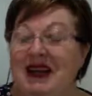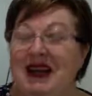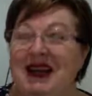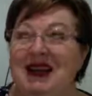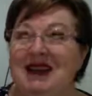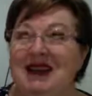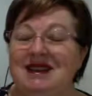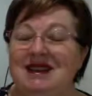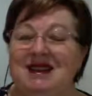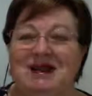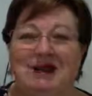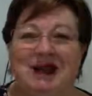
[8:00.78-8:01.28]
And
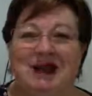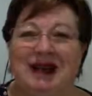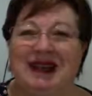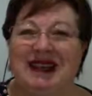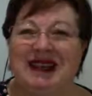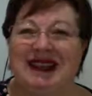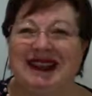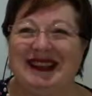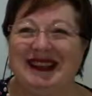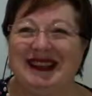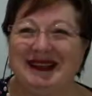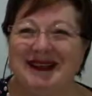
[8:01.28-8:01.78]
it's
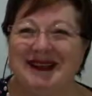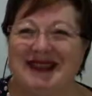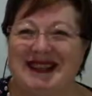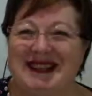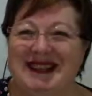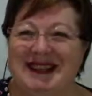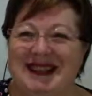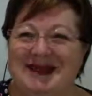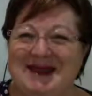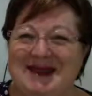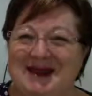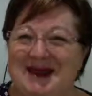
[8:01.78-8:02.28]
working,
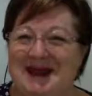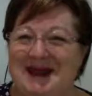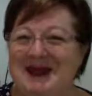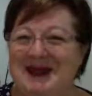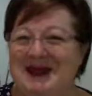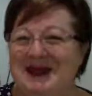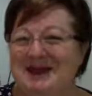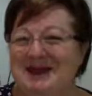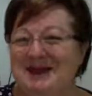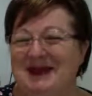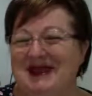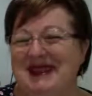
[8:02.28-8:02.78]
obviously, because
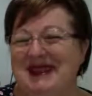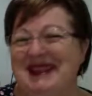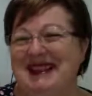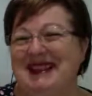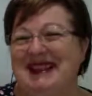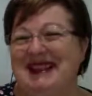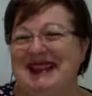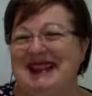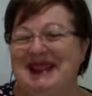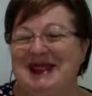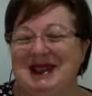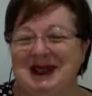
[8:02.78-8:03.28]
I'm
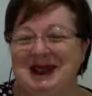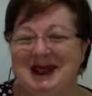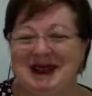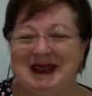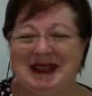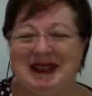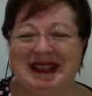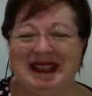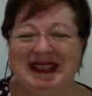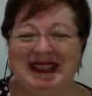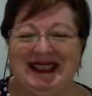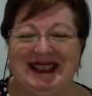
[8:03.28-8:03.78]
sitting here
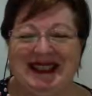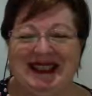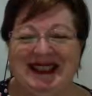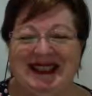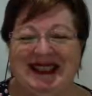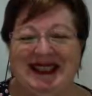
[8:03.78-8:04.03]
talking.